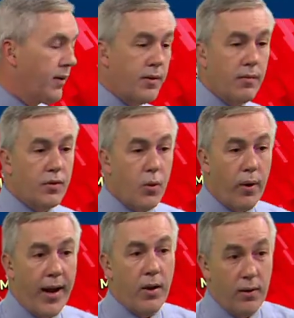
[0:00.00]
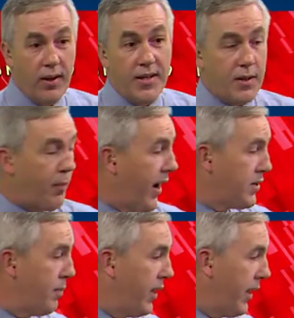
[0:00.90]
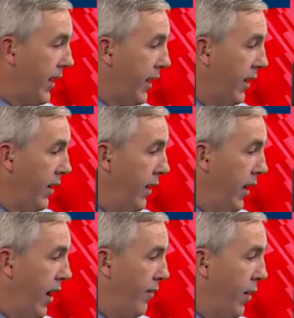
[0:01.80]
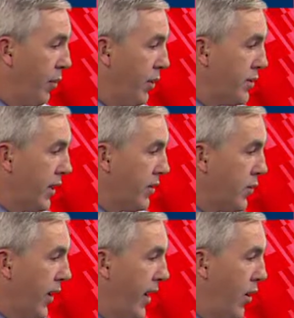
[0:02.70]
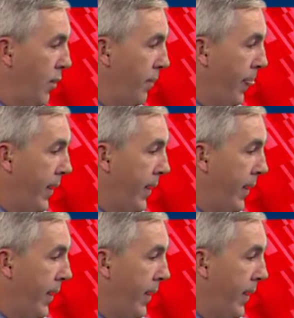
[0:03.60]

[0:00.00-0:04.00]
a tornado, or at least the possibility of producing a tornado